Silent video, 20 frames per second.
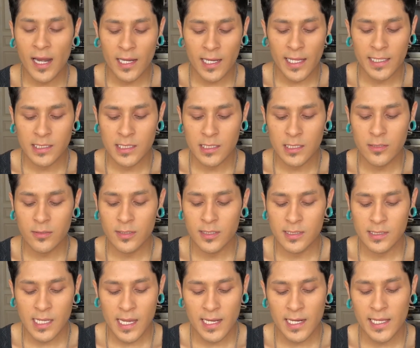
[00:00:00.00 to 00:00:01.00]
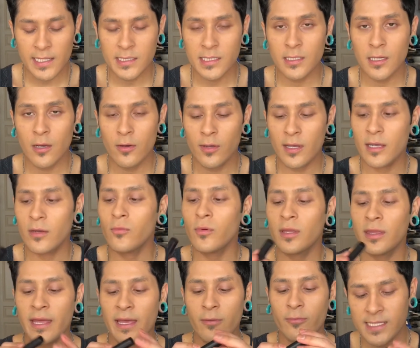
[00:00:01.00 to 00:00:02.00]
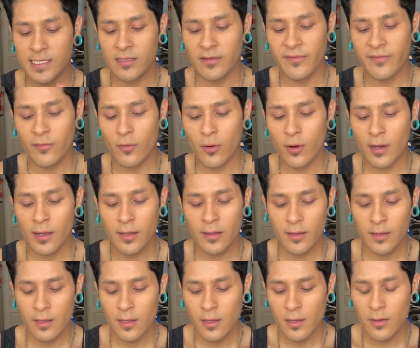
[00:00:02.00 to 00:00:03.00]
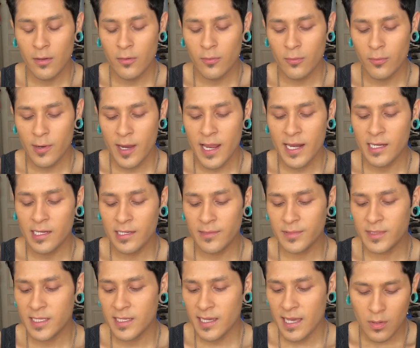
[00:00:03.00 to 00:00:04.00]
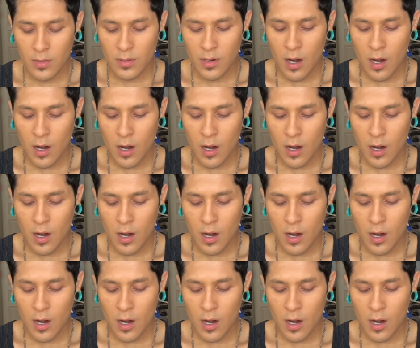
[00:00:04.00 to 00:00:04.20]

I like to do is I like to go in with a Sephora red lipstick,